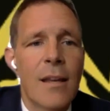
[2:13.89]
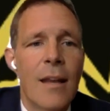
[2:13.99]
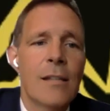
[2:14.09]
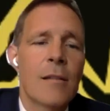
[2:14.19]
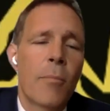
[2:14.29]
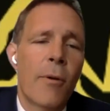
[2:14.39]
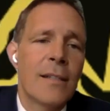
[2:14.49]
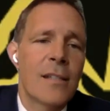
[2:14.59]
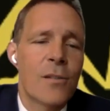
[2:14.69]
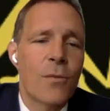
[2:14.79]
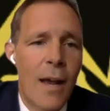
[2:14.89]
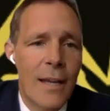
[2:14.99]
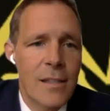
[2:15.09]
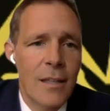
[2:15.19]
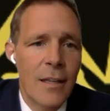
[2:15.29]
And as the prices
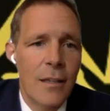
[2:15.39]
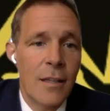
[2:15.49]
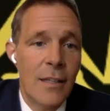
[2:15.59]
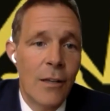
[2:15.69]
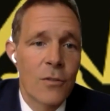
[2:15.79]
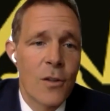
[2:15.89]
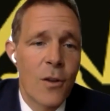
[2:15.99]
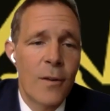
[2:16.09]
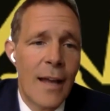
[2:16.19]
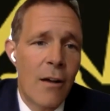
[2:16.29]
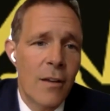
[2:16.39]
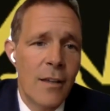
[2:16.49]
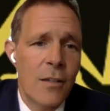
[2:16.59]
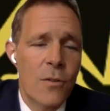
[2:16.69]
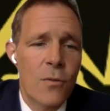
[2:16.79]
rise, the yields go down and
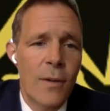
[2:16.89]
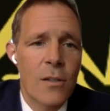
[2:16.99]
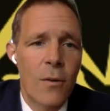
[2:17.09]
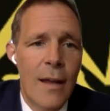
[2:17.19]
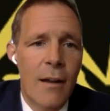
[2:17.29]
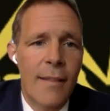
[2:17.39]
interest rates go down.